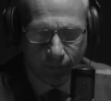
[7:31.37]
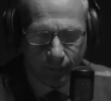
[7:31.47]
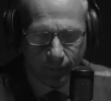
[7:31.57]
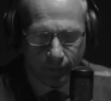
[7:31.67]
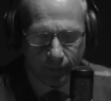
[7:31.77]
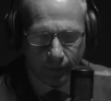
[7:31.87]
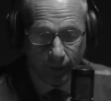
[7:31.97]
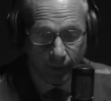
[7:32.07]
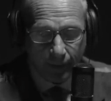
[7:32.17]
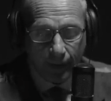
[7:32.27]
out and,
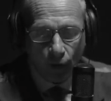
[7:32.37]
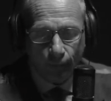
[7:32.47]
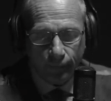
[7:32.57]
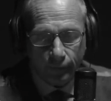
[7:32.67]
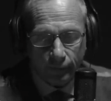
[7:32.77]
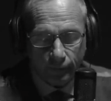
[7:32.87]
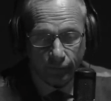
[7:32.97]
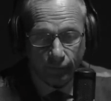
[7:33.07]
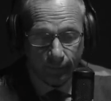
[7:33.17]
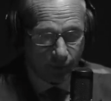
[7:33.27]
and, and helped
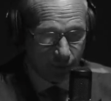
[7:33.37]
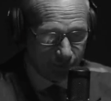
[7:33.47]
from the